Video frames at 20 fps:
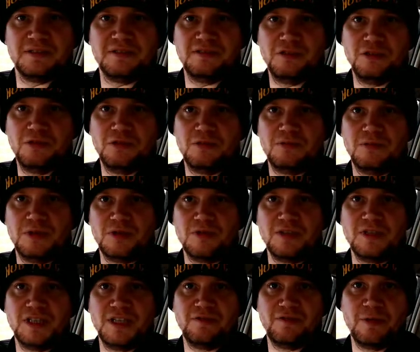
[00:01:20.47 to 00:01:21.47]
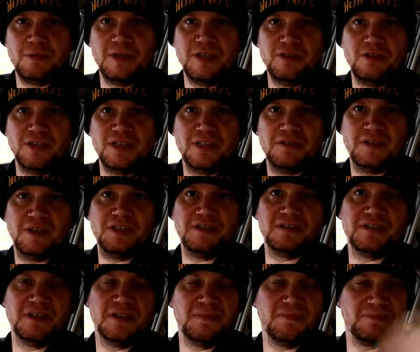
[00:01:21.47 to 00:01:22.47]
So we're going to have a wee look at this
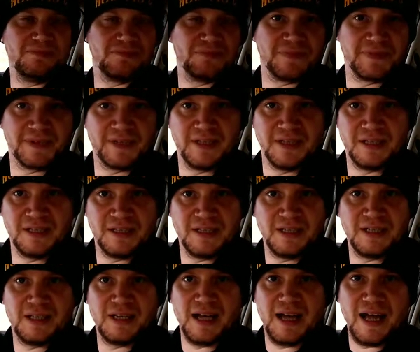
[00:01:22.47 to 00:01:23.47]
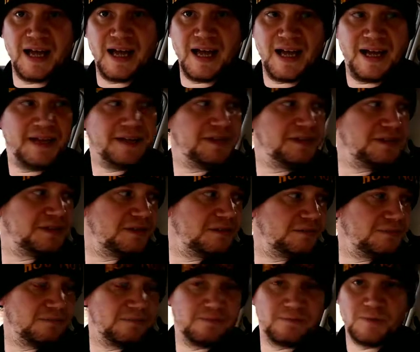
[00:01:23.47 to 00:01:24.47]
and
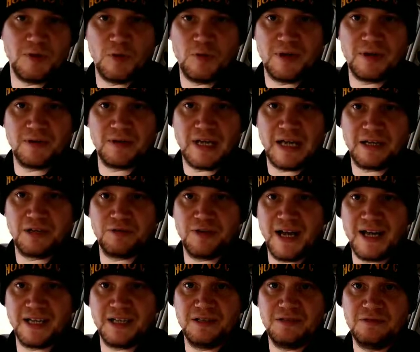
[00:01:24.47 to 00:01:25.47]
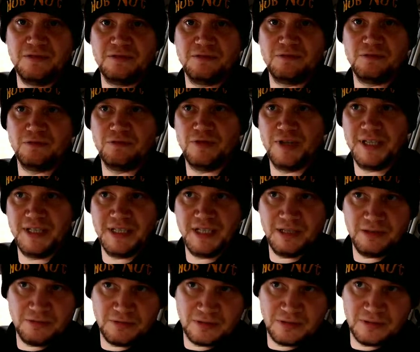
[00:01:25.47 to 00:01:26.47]
we'll get cracking right
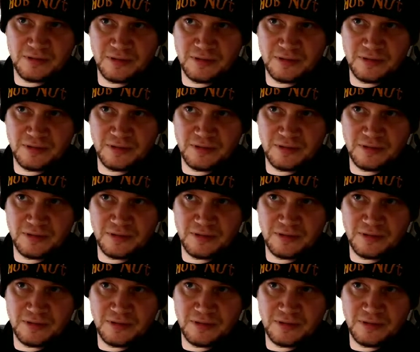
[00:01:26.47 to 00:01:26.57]
now.